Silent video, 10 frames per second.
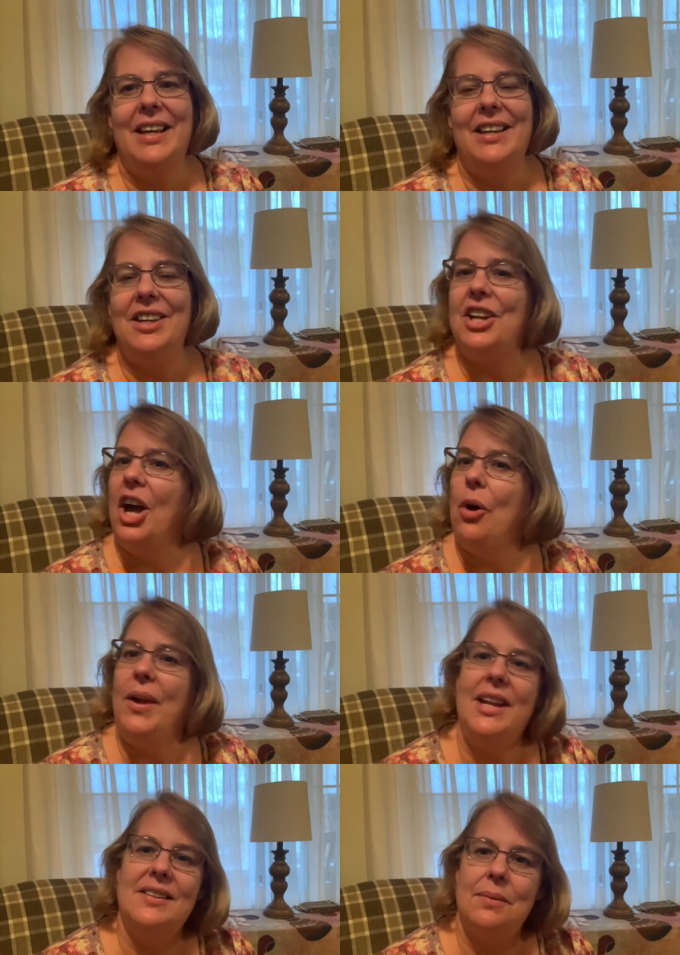You know,
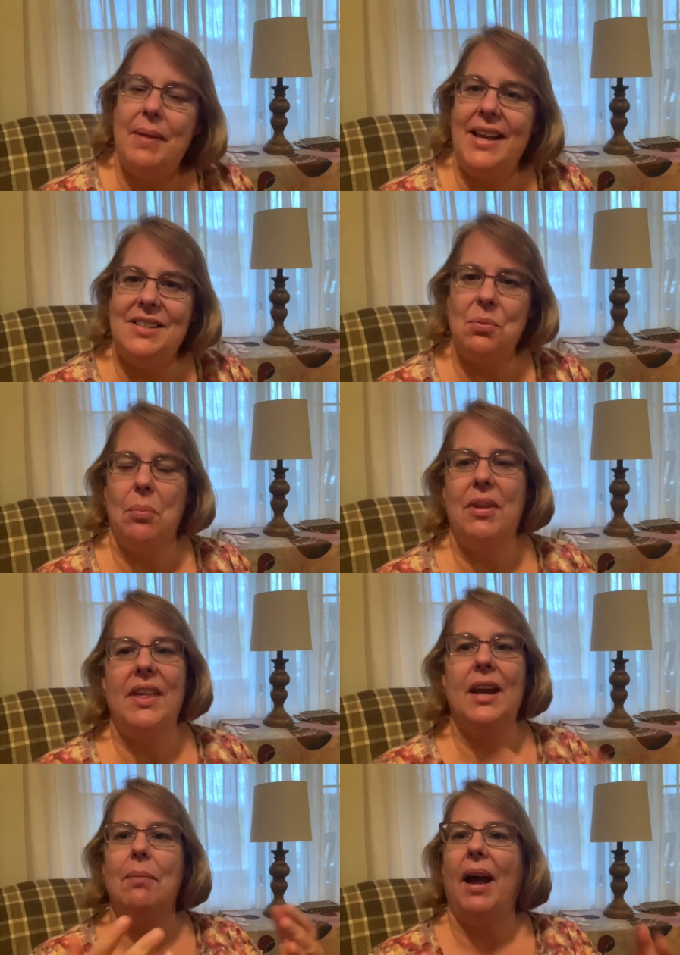it is amazing when we
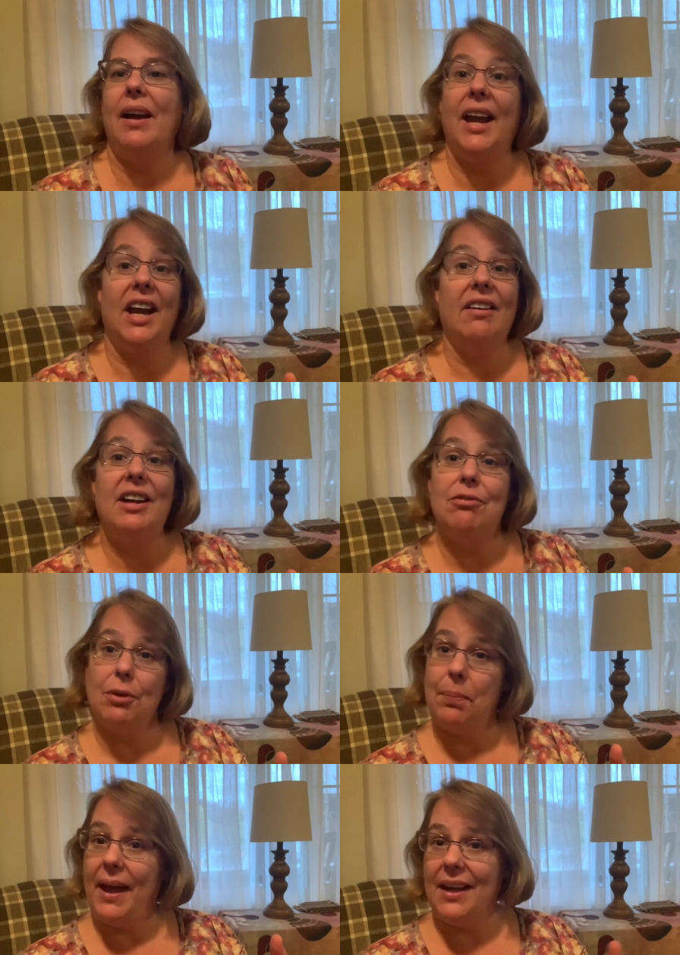think about caring for
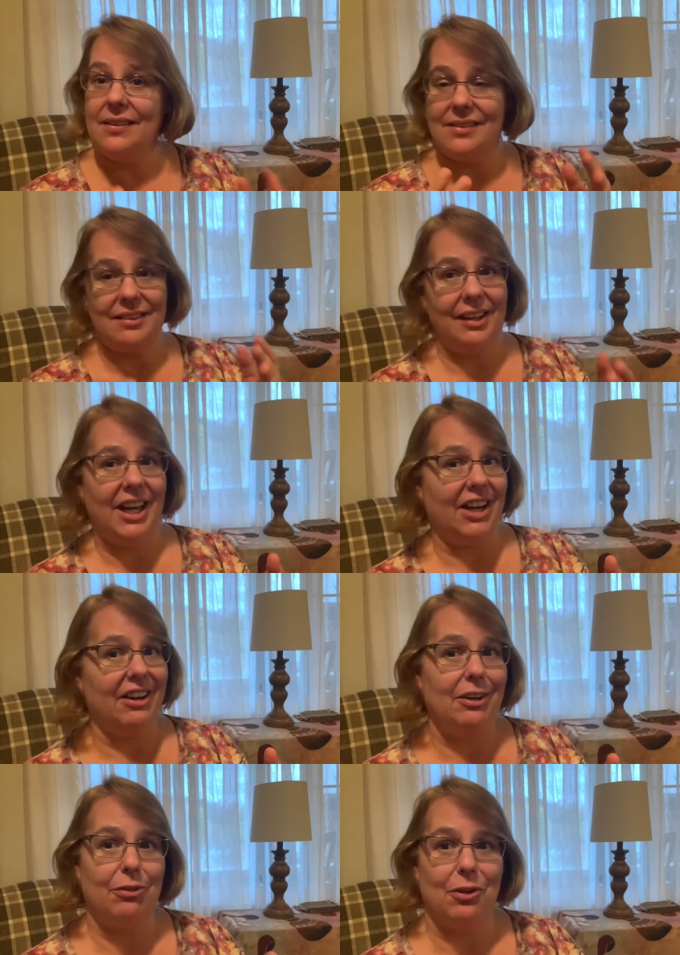pets and
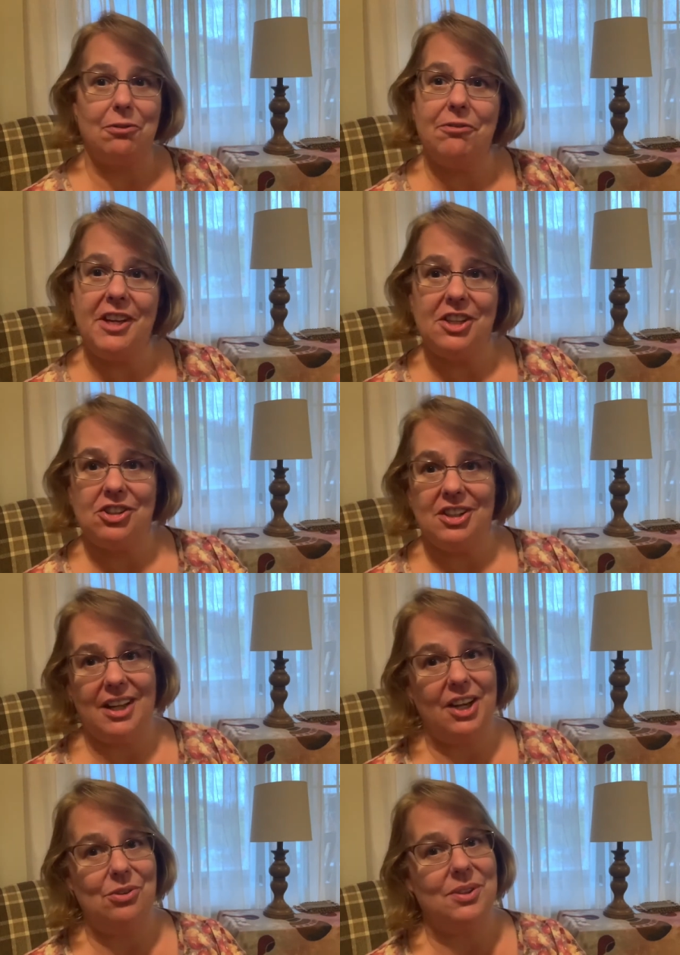caring for fish, and I
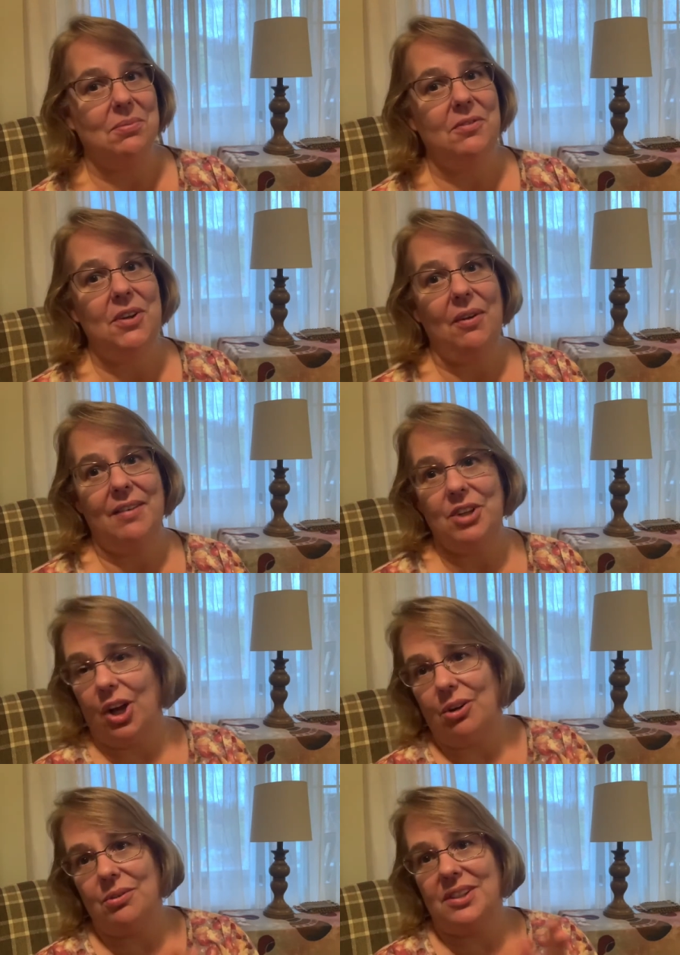know some of you have
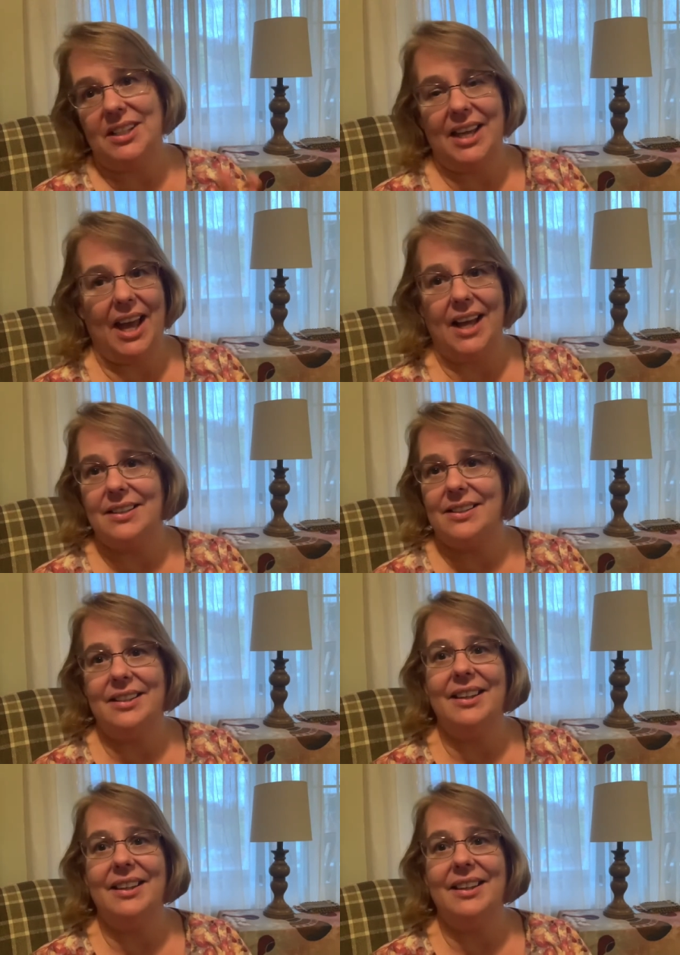dogs and cats, and